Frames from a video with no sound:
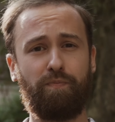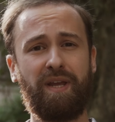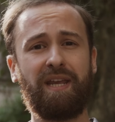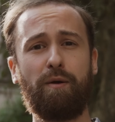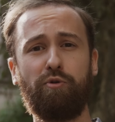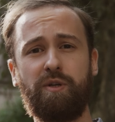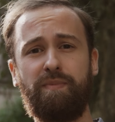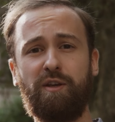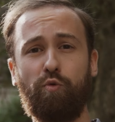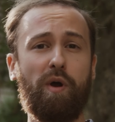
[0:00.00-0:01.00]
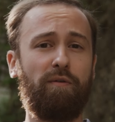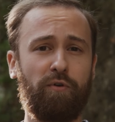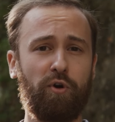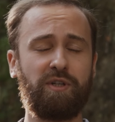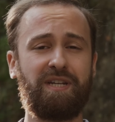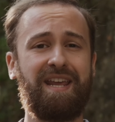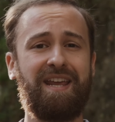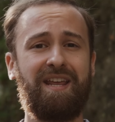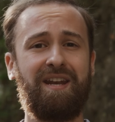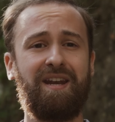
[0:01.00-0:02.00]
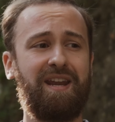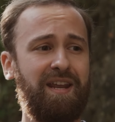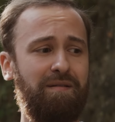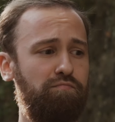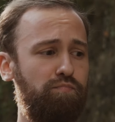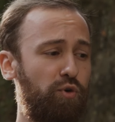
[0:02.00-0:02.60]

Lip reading: being able to be well-versed in